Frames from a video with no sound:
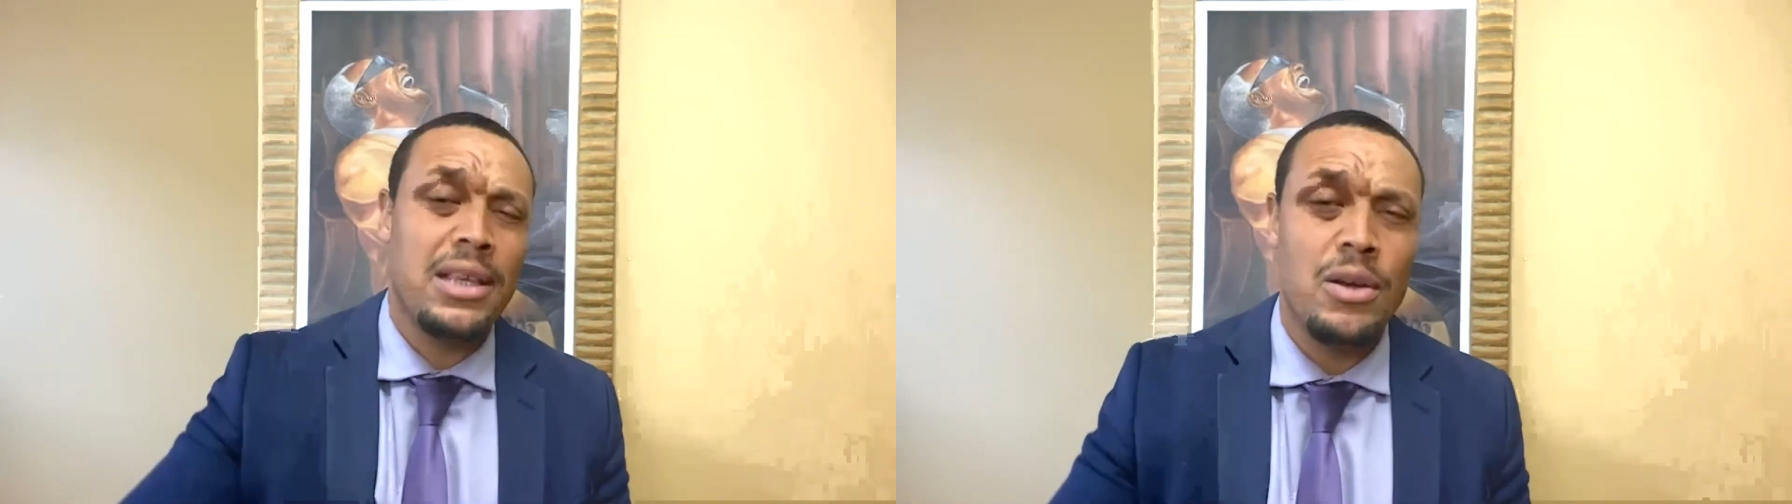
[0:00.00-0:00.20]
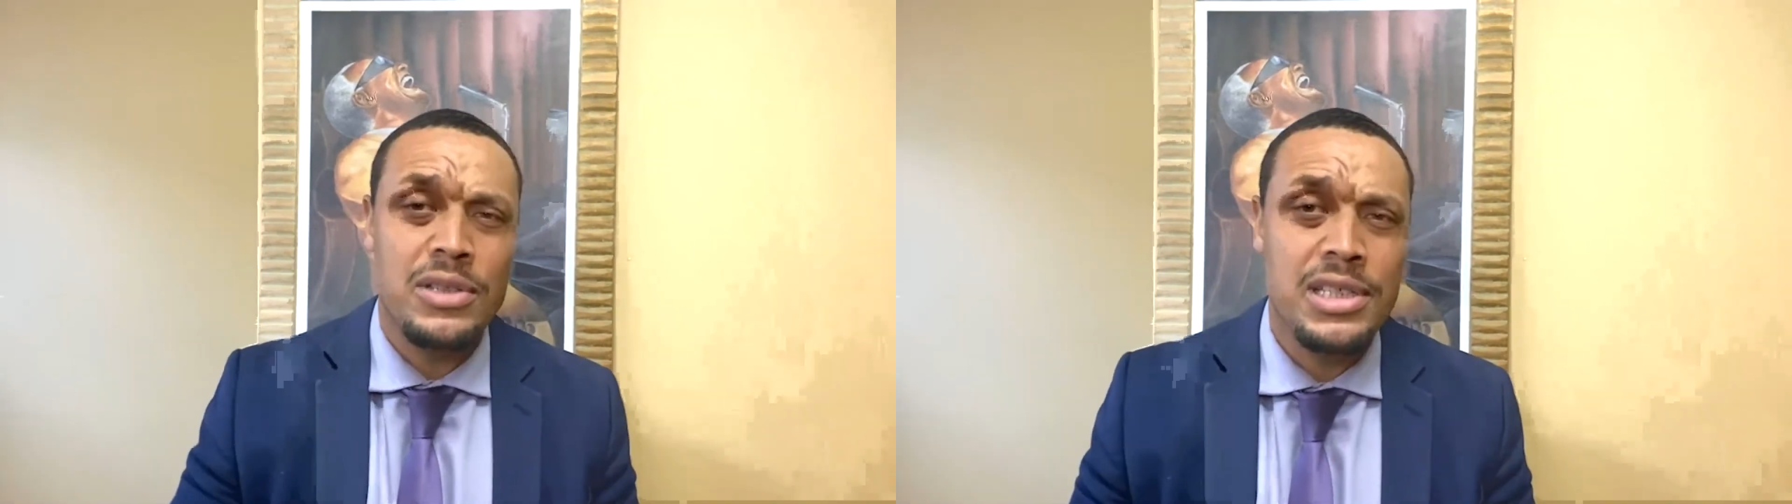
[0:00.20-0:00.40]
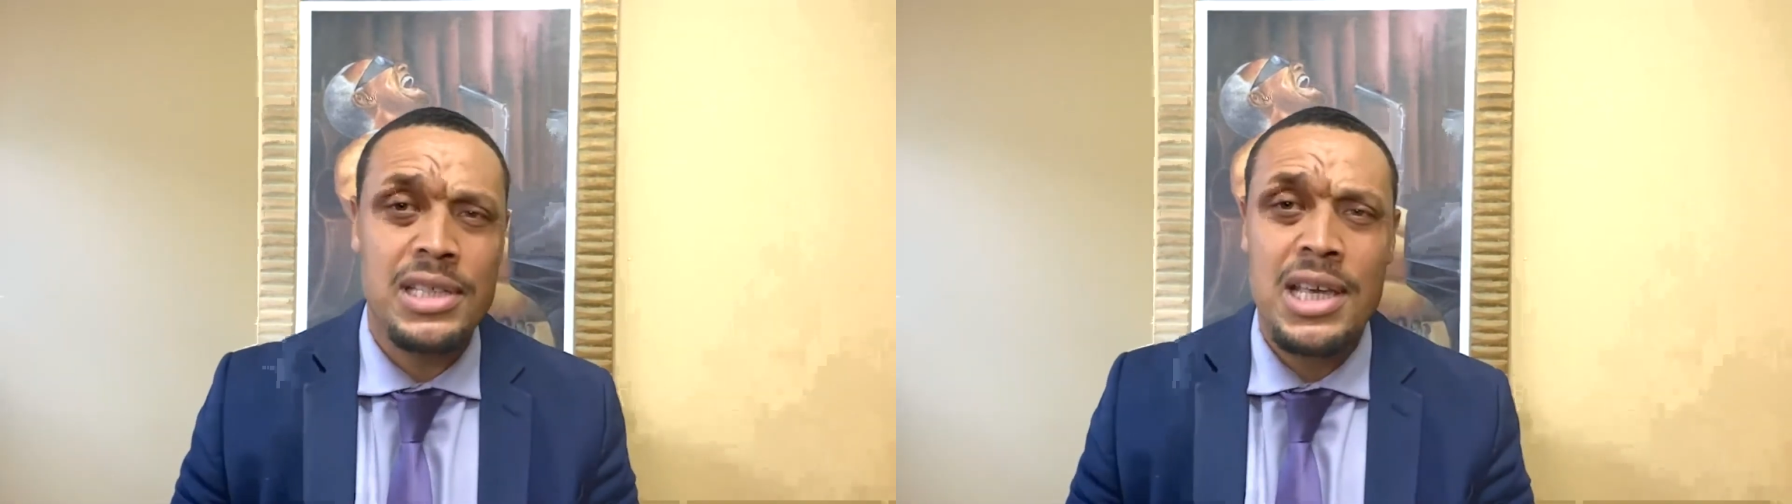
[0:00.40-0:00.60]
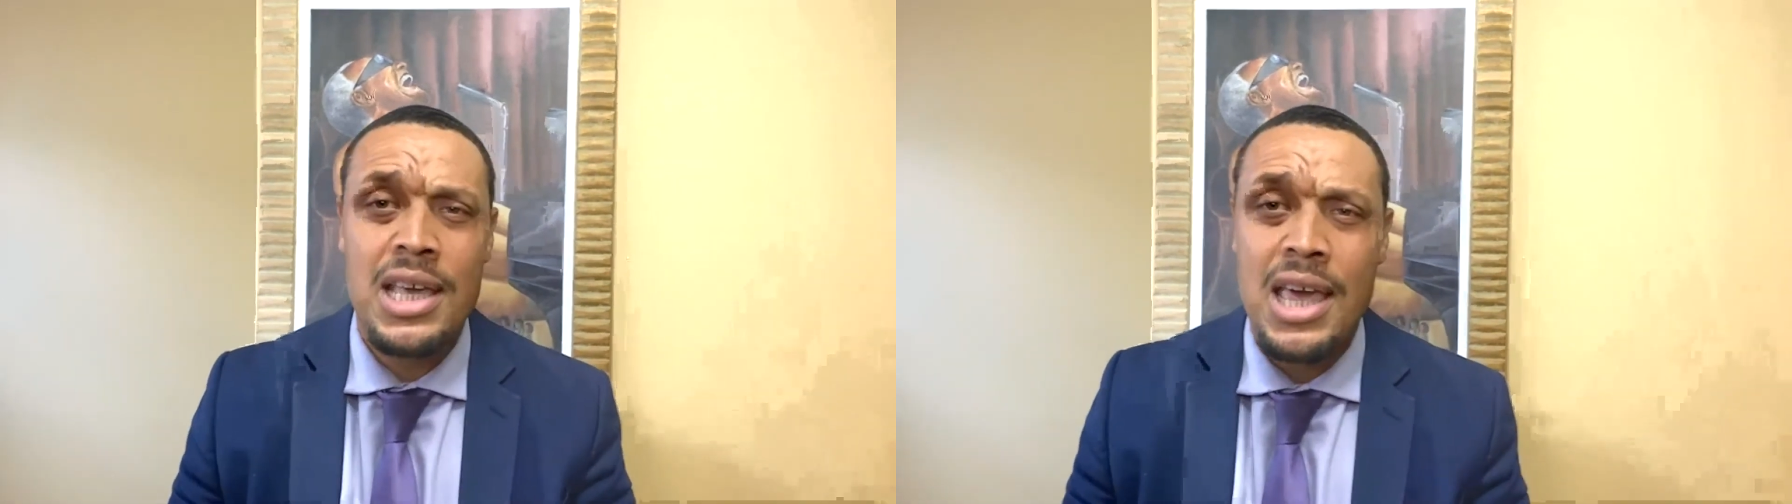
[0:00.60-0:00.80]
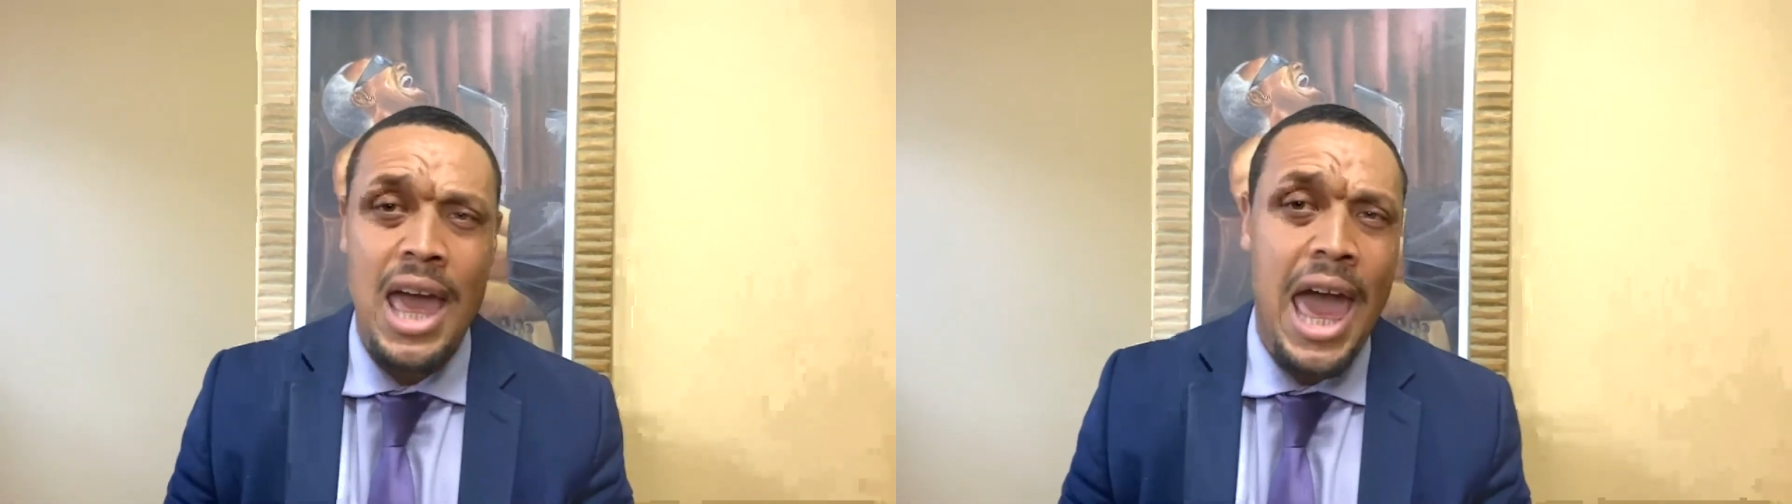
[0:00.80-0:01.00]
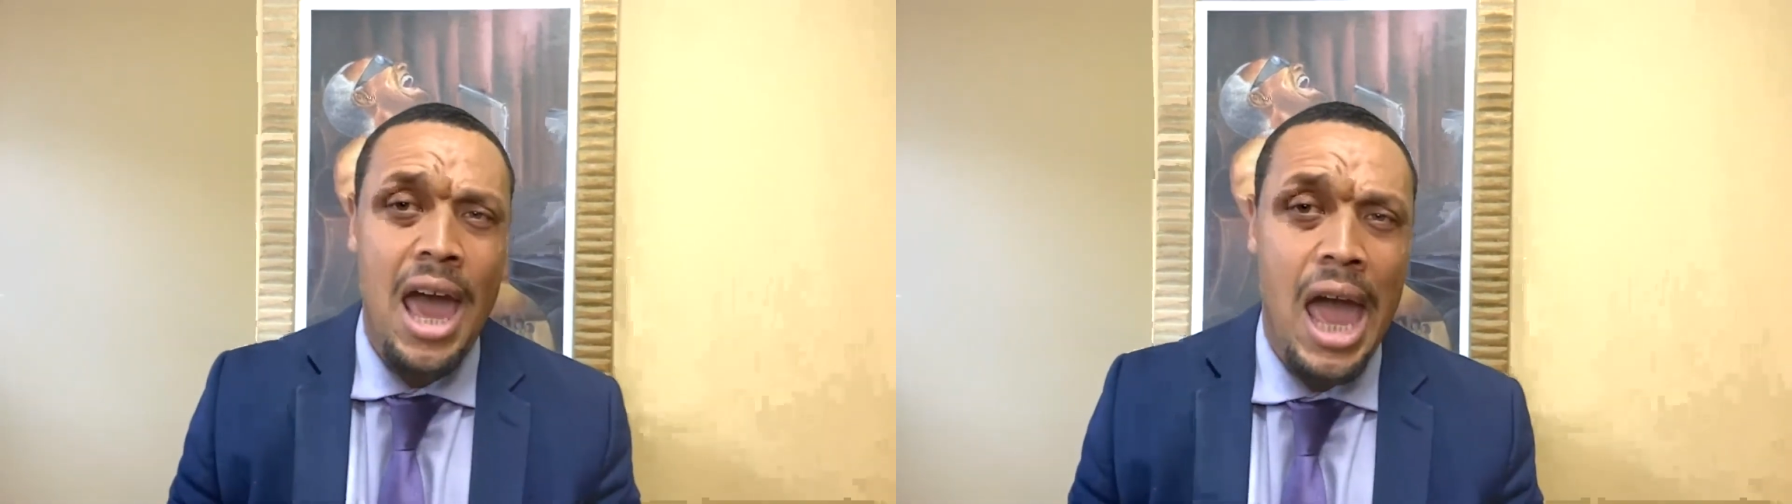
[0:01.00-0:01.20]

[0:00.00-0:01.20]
Don't just have,